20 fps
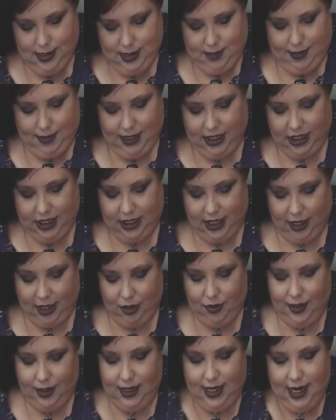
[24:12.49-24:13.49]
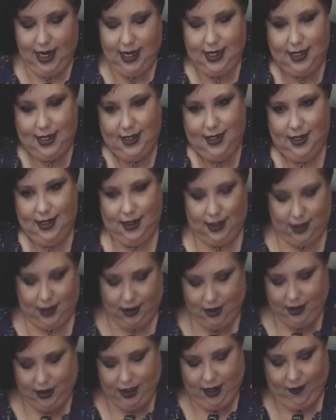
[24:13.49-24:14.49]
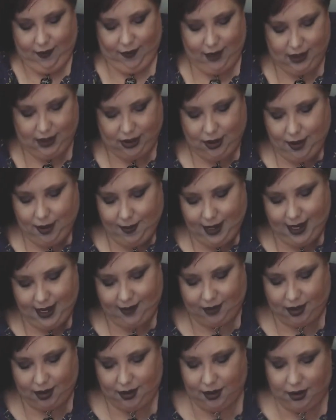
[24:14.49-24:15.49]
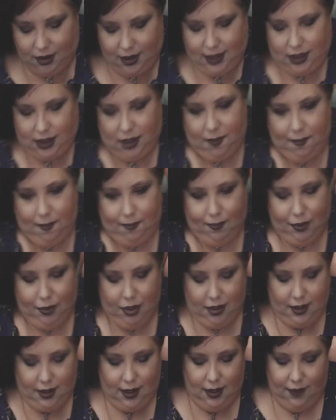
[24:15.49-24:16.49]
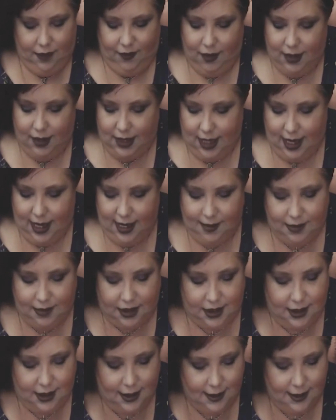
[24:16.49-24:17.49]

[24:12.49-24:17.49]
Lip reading: My shadowy deck. It's a little different, so I might have to look at the book a few times.